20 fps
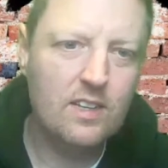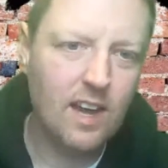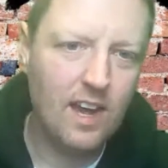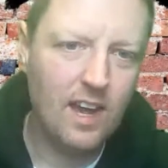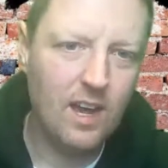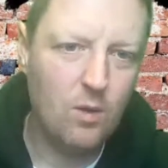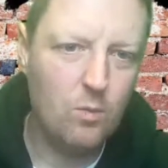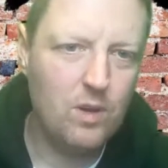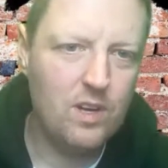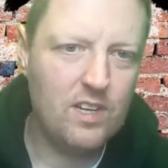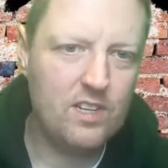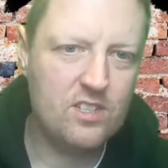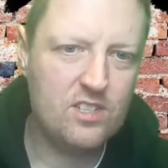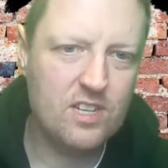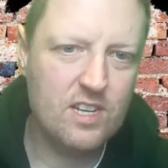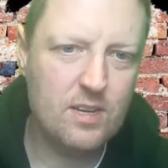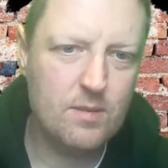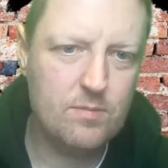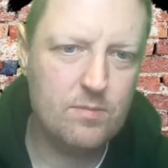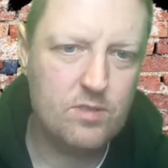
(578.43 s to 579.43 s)
Willock
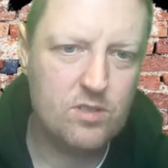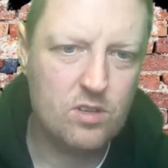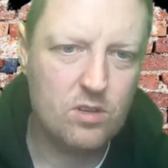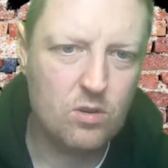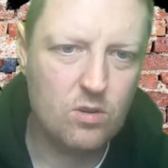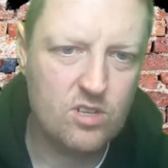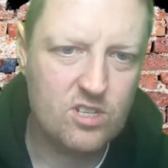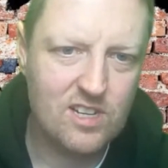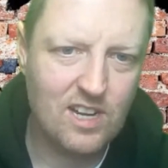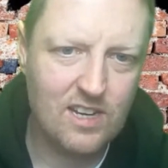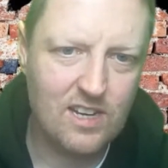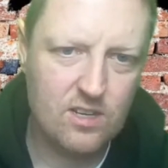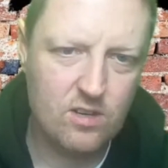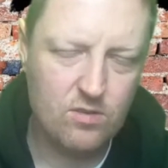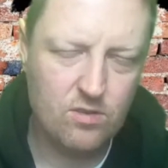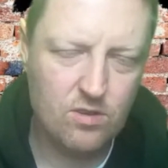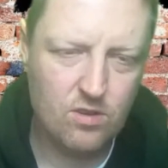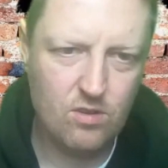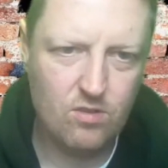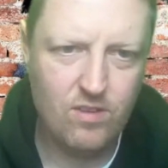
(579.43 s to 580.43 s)
seems to go slightly
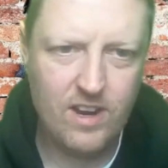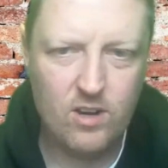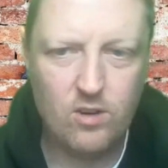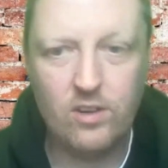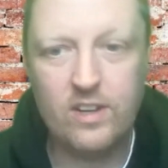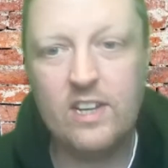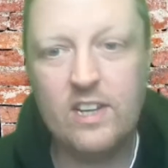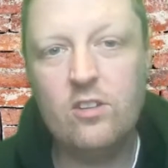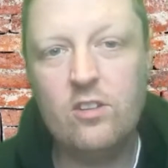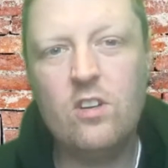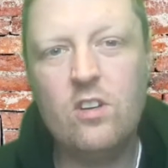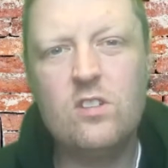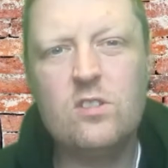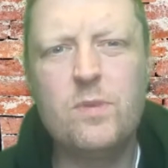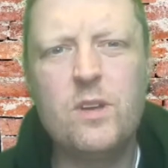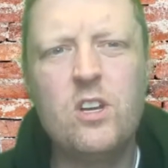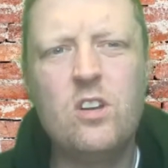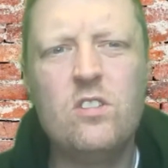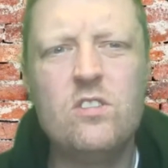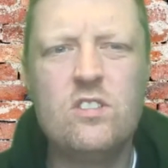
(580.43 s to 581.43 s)
under the radar. He does
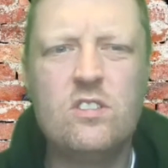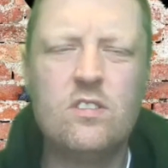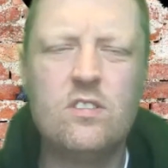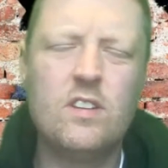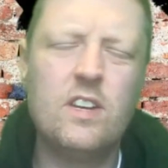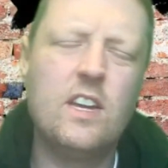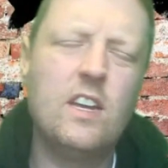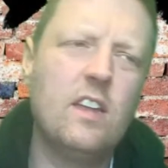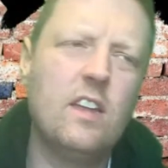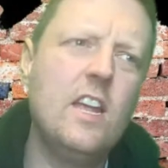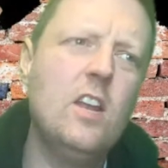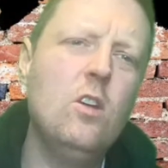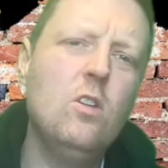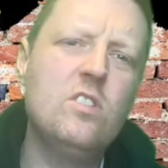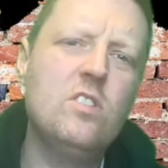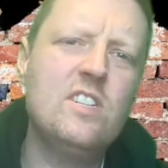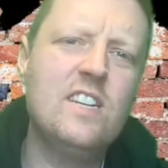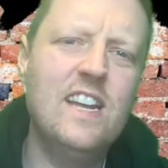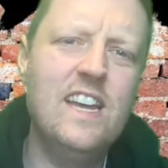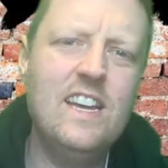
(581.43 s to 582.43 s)
because he
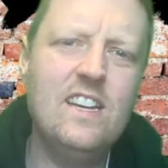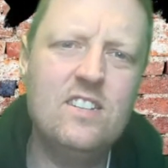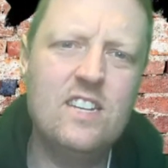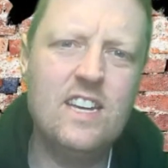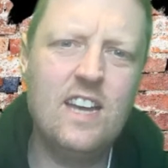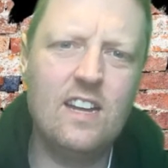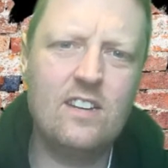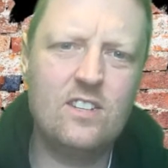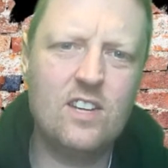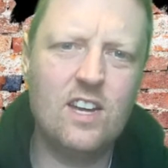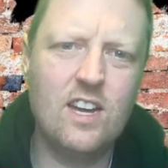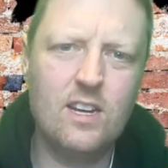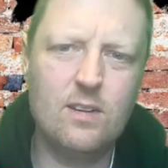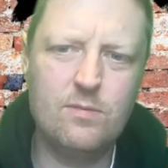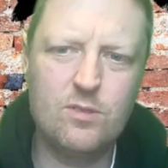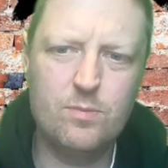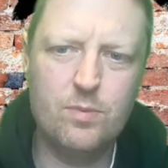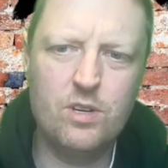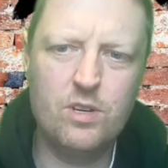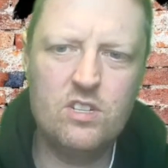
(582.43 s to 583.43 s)
looks lazy at
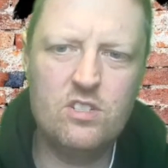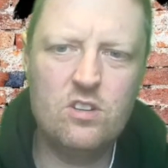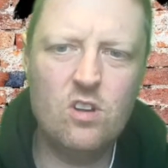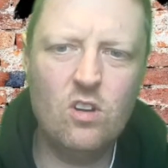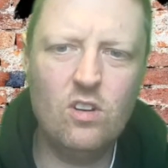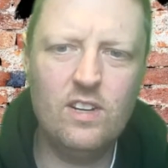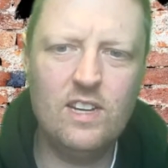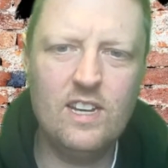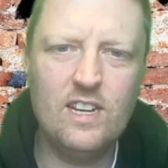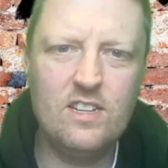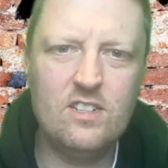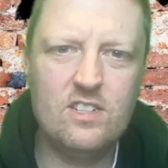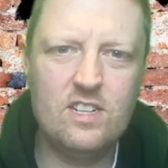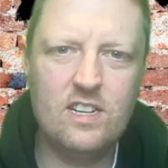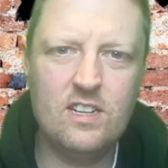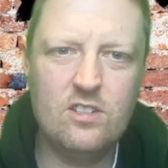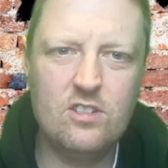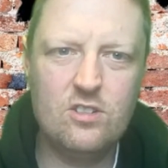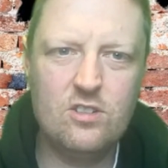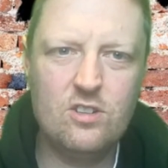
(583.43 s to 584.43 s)
times, but he's not
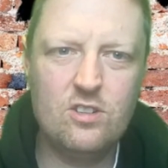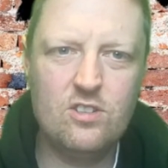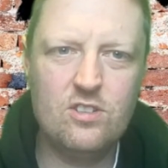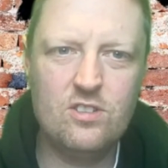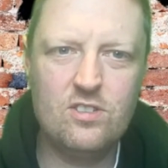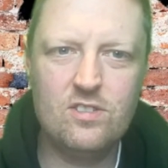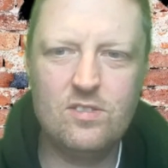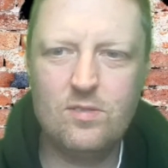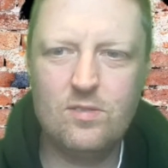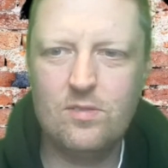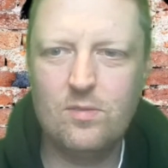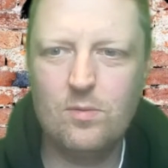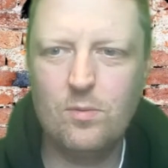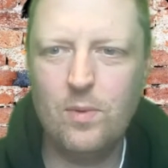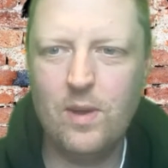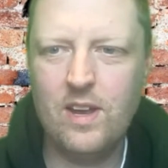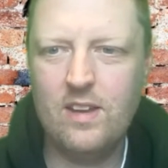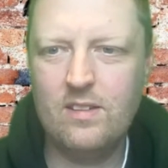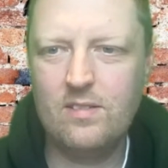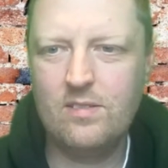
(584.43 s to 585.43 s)
lazy. It's just the
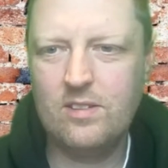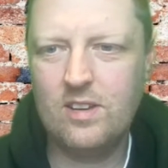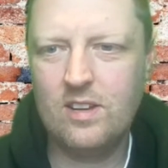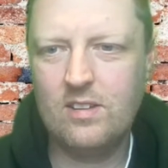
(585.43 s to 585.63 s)
way.